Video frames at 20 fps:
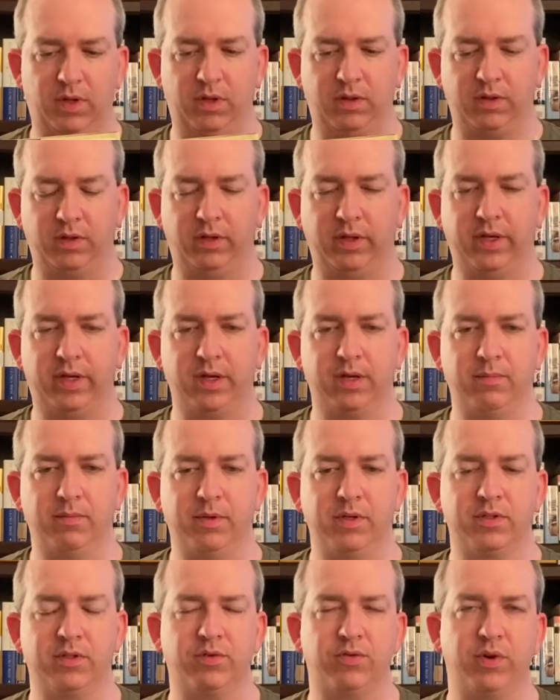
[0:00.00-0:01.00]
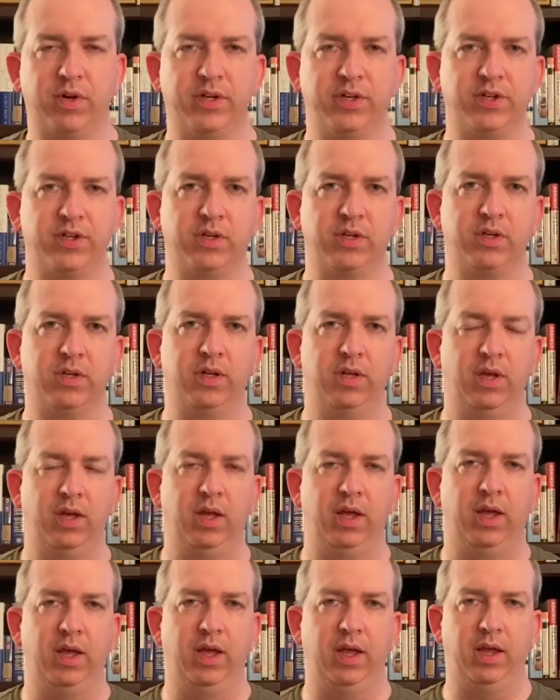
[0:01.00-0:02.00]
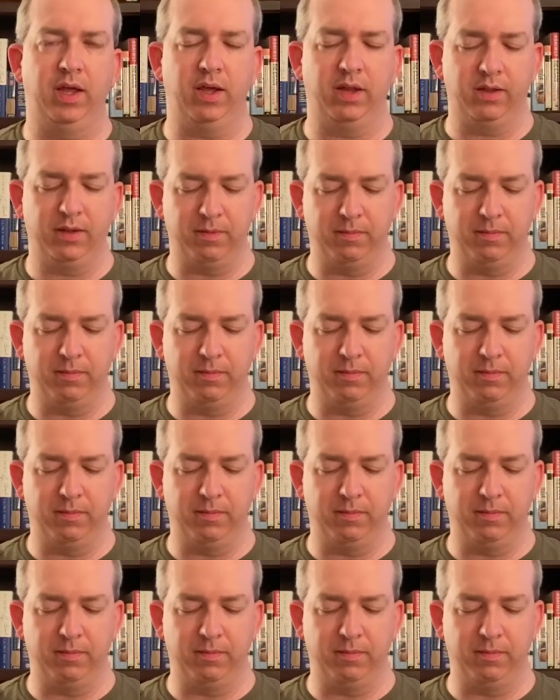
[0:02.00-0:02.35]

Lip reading: the Lincoln administration and